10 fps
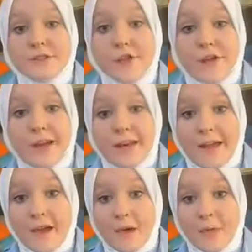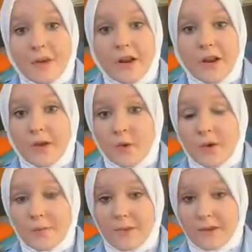So right now I'm on Allahu
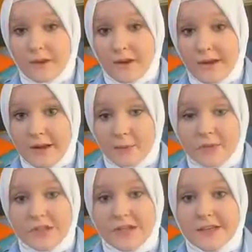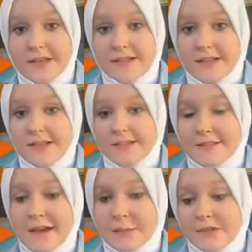which is a
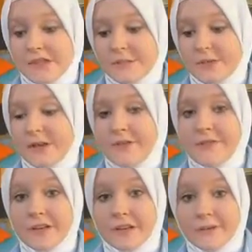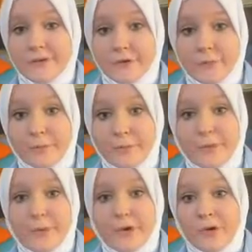site which is pretty convenient for
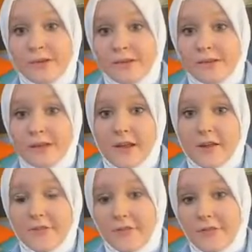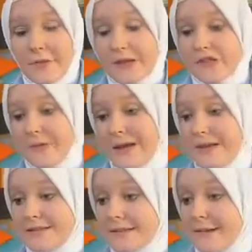people who are looking for information
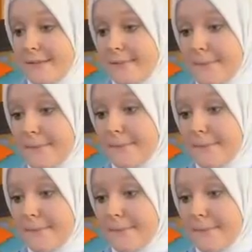about Islam.